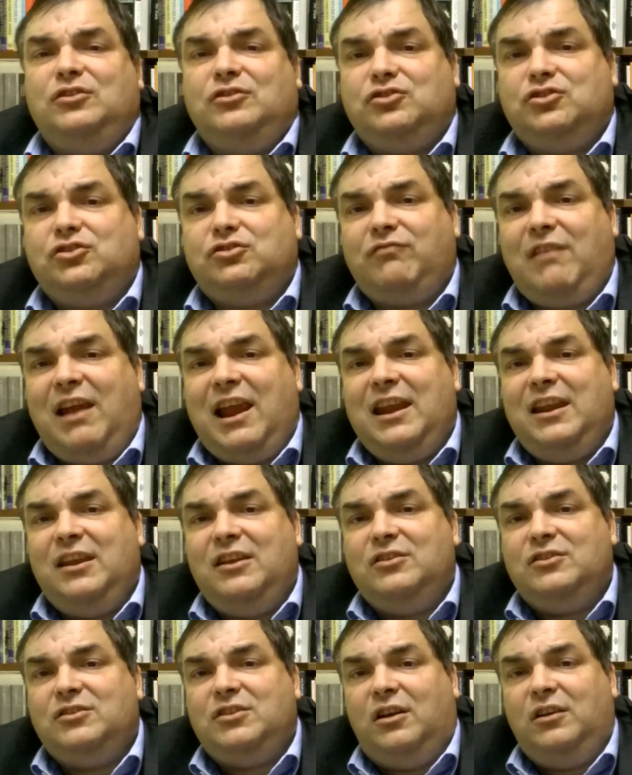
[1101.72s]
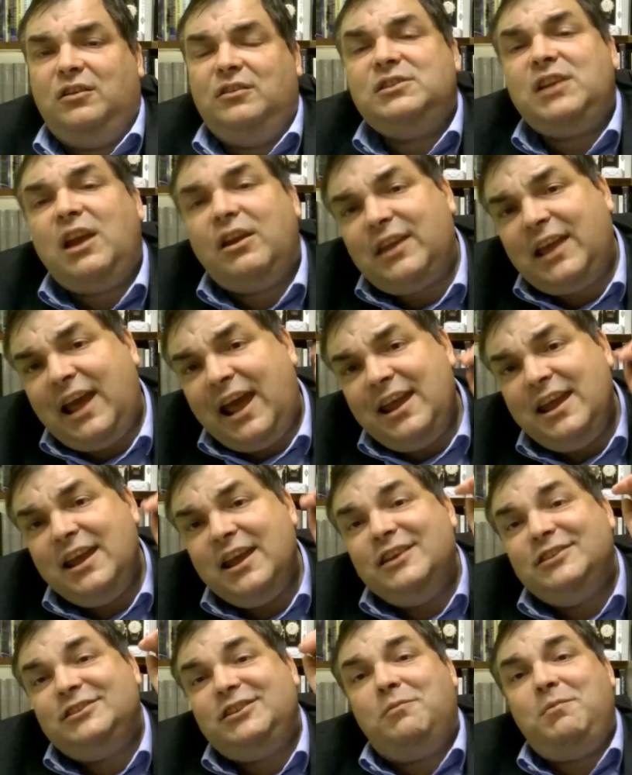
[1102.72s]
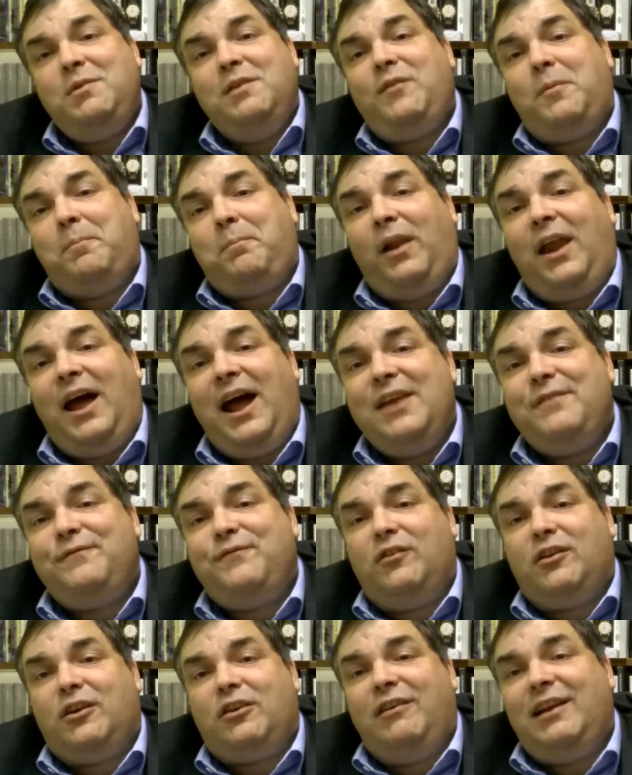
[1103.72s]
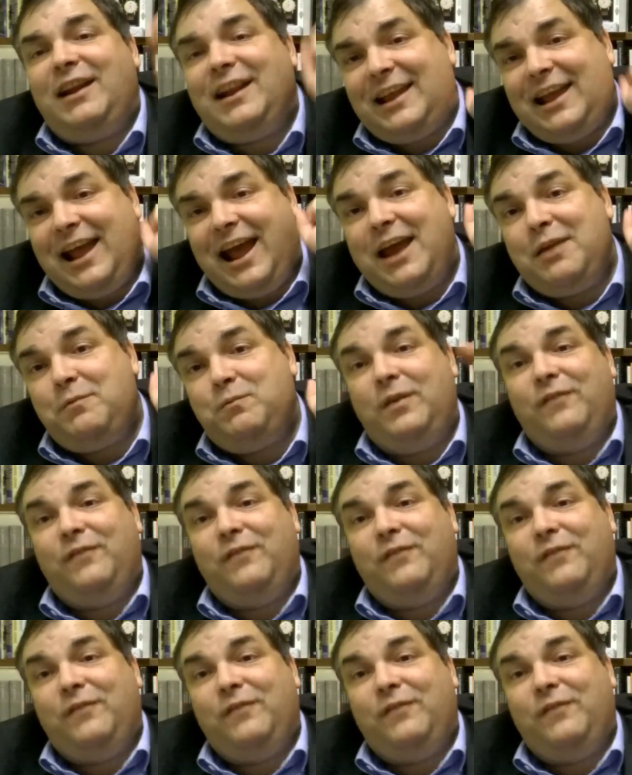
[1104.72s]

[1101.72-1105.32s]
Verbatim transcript: Australian dollars. Okay, so we've applied for a credit card.